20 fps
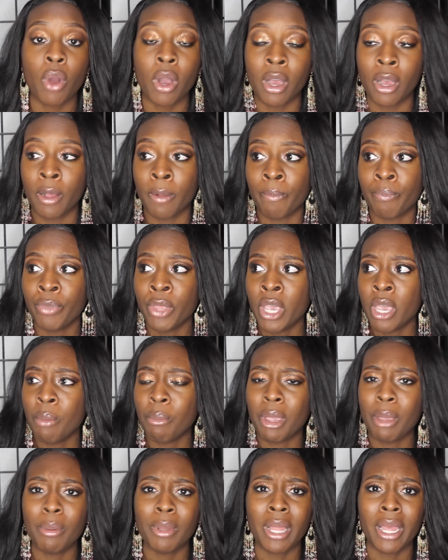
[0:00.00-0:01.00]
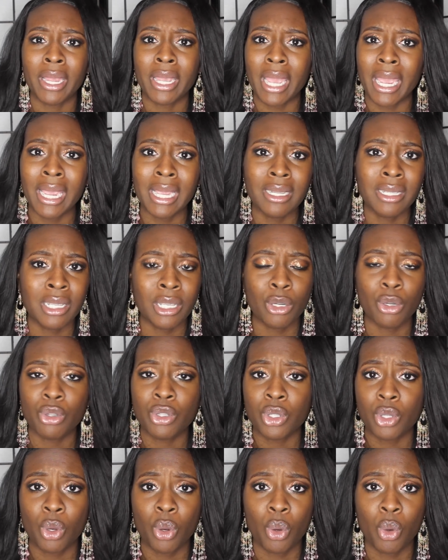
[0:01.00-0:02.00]
um maybe like 18 or
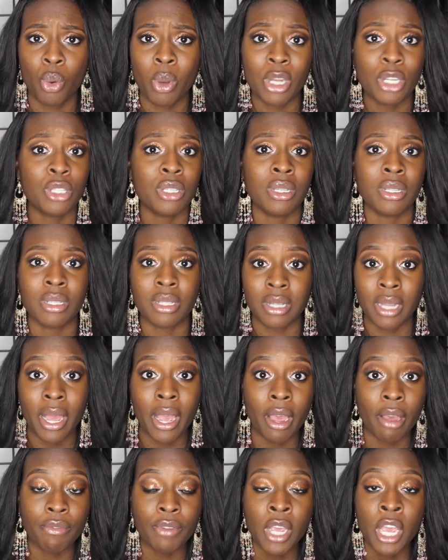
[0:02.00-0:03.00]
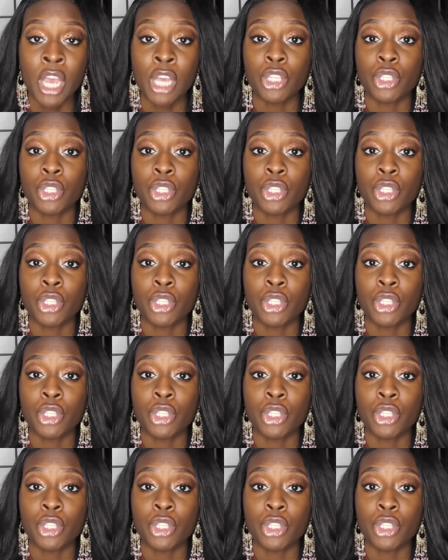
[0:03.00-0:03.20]
so questions left